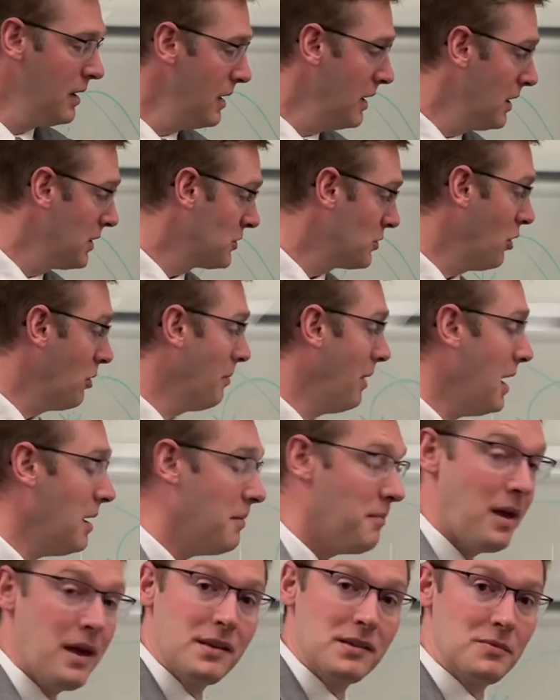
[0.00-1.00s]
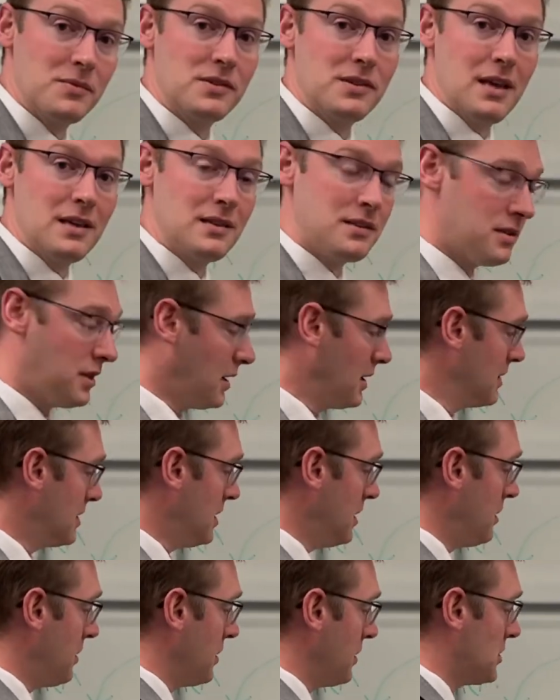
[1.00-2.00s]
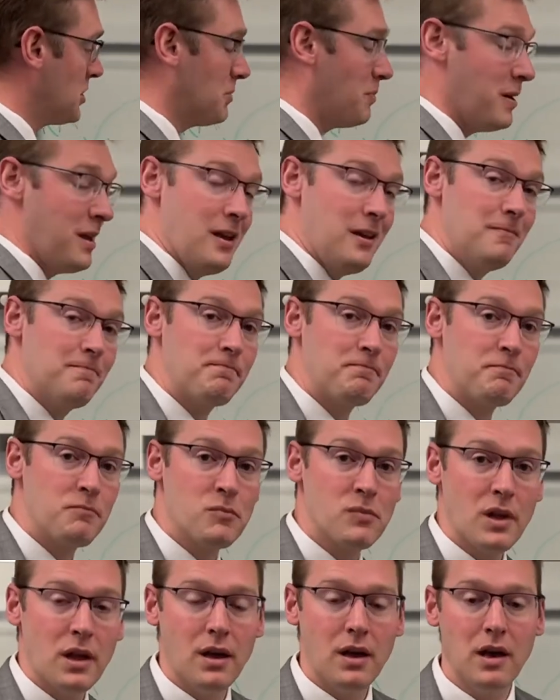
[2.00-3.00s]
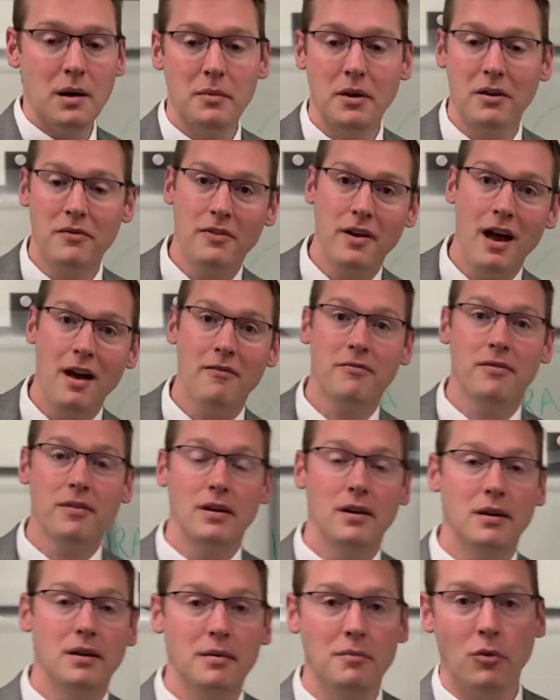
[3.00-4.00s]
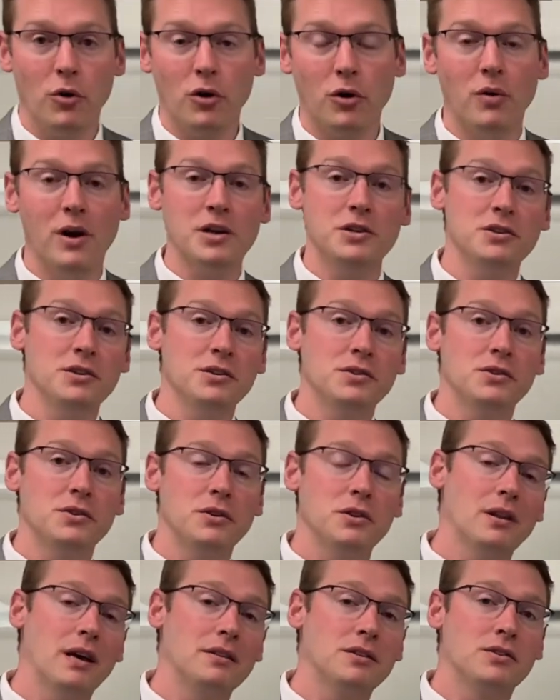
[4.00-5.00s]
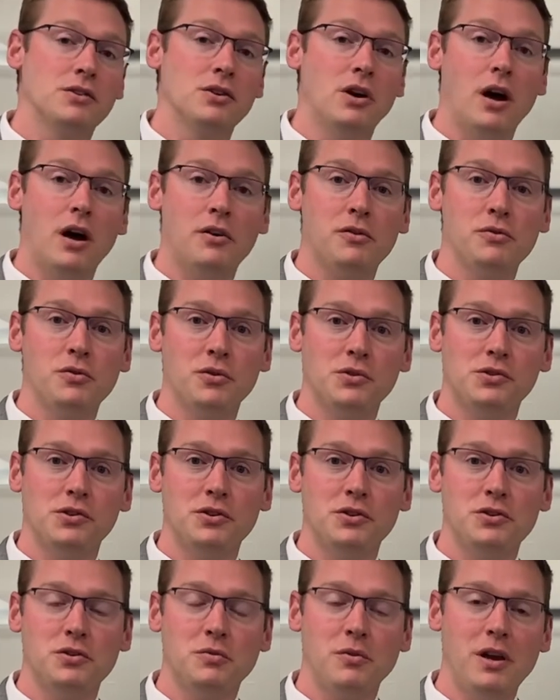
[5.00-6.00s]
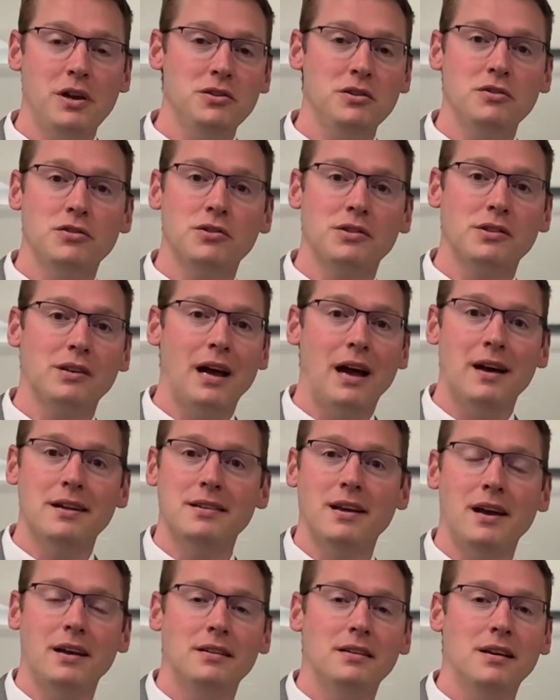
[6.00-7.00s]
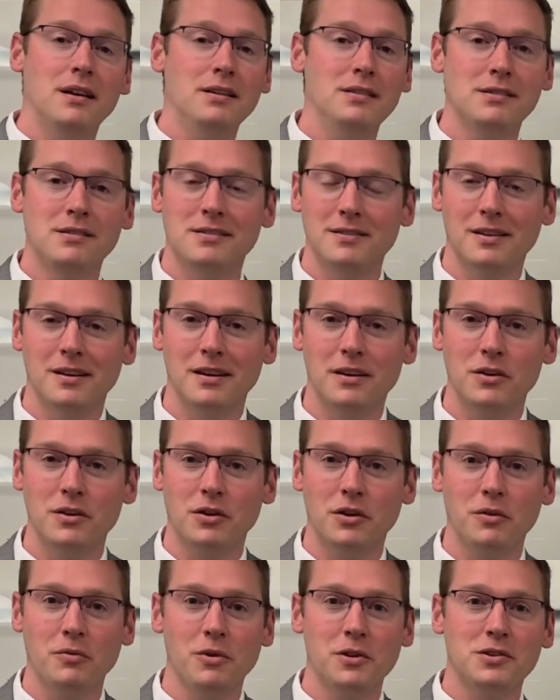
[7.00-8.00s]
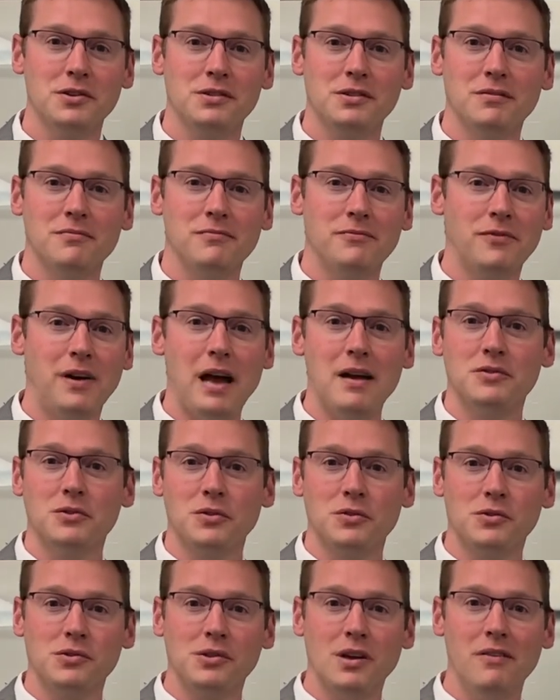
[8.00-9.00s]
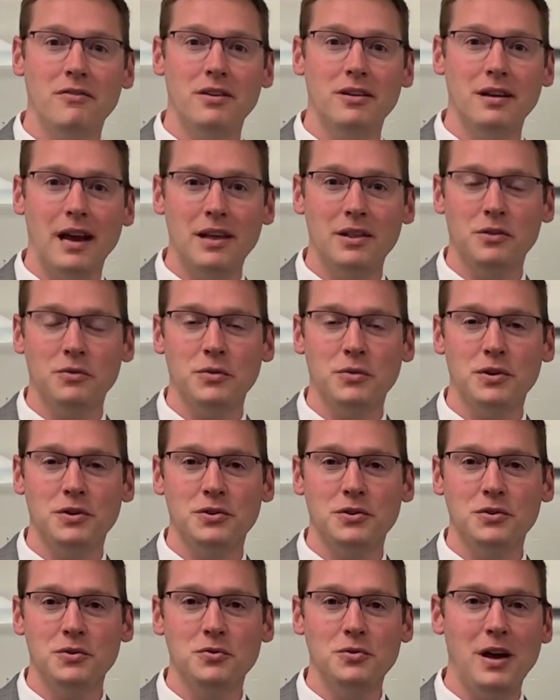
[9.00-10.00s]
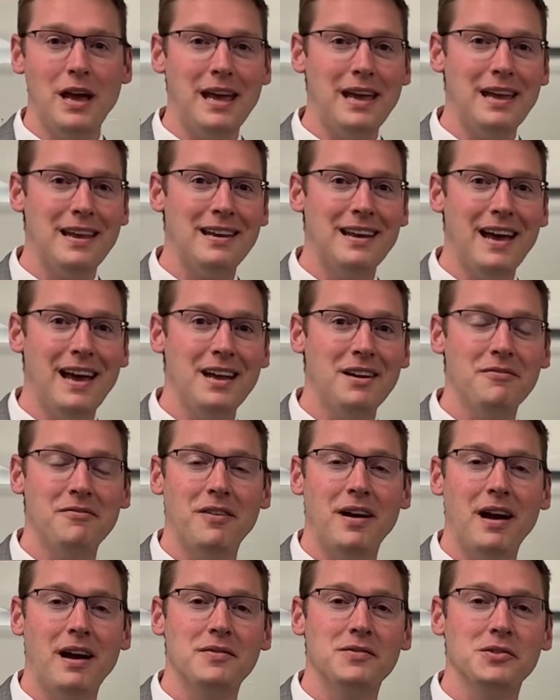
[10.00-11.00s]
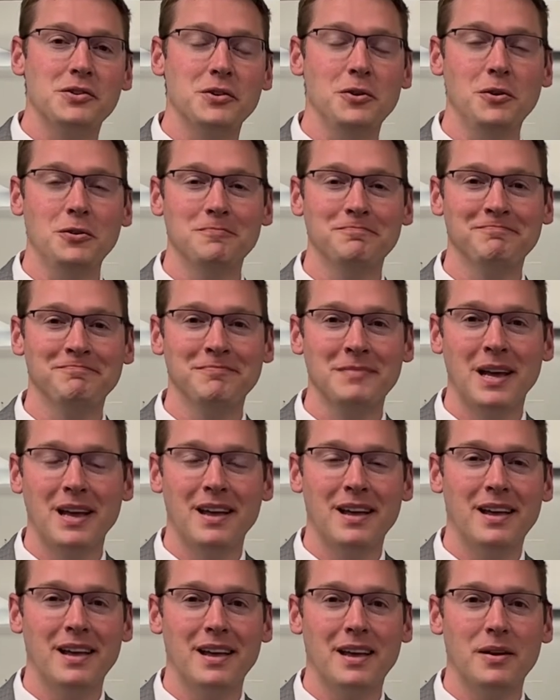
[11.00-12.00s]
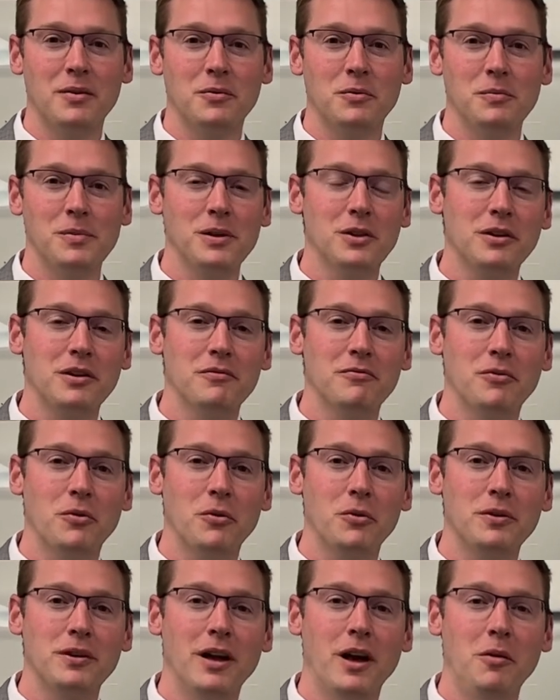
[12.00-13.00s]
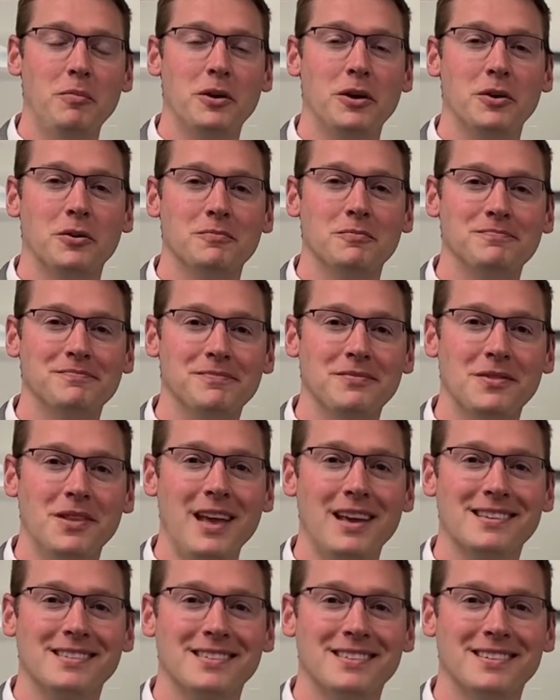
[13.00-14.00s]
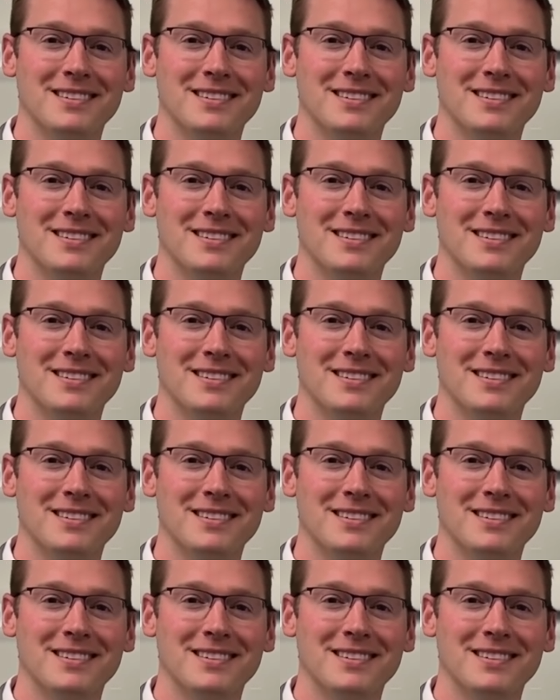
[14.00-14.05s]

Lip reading: So it might make some sense to consider a SPIA. And if you have more questions or you'd like to talk through your situation, just contact us. You can reach us at 507-932-8950, and we'll be looking forward to helping you. Thanks.